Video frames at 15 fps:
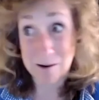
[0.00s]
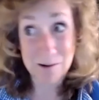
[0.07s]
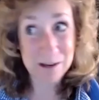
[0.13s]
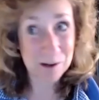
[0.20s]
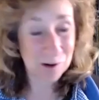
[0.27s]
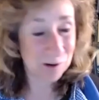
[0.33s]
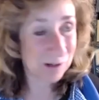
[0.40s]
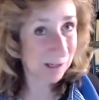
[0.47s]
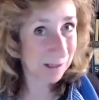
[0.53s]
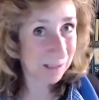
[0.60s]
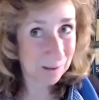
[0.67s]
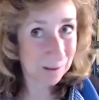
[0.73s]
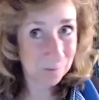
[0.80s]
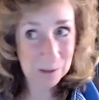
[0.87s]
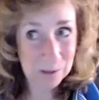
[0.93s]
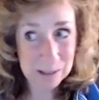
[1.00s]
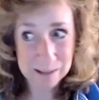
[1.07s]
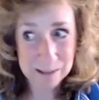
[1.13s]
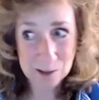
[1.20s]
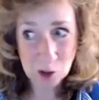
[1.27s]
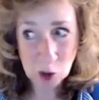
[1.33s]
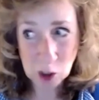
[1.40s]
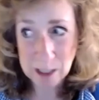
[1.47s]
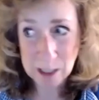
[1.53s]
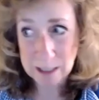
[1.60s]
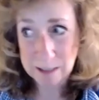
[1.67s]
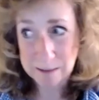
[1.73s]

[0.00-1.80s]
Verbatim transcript: he couldn't identify in China.